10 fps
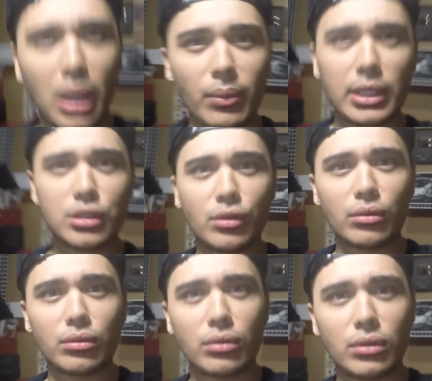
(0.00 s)
Am I
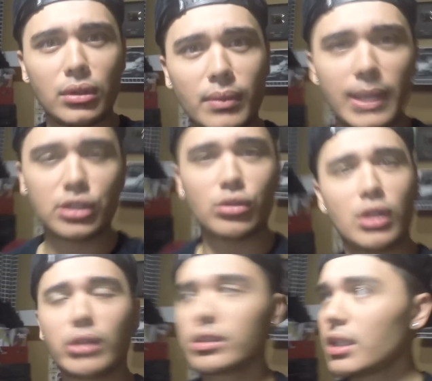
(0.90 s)
too? Am I too
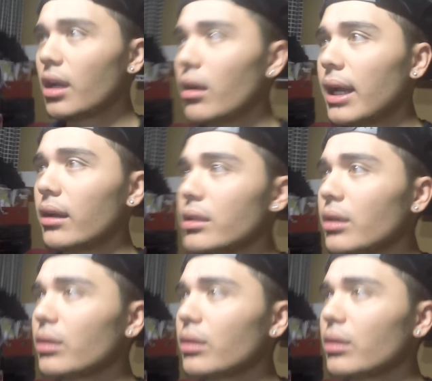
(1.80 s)
close to y'all? I don't